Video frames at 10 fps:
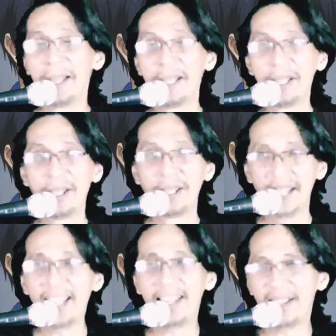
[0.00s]
So
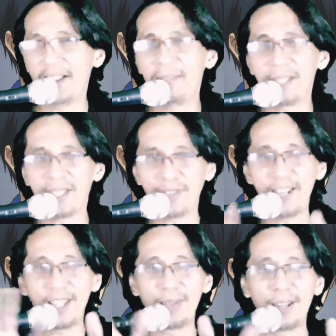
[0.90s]
yeah, I'm just
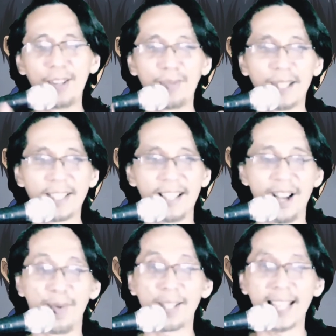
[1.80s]
filling you in on
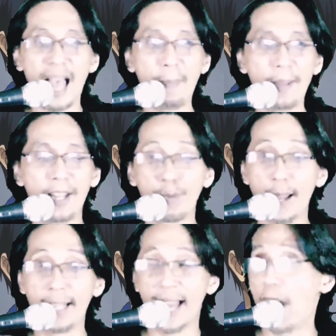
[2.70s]
what's happening
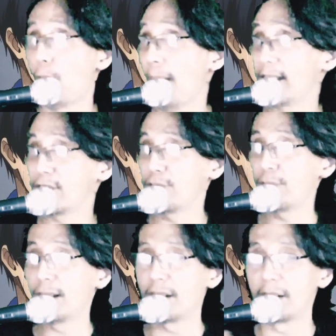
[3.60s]
right now as
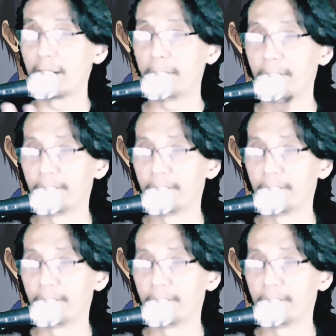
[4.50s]
we're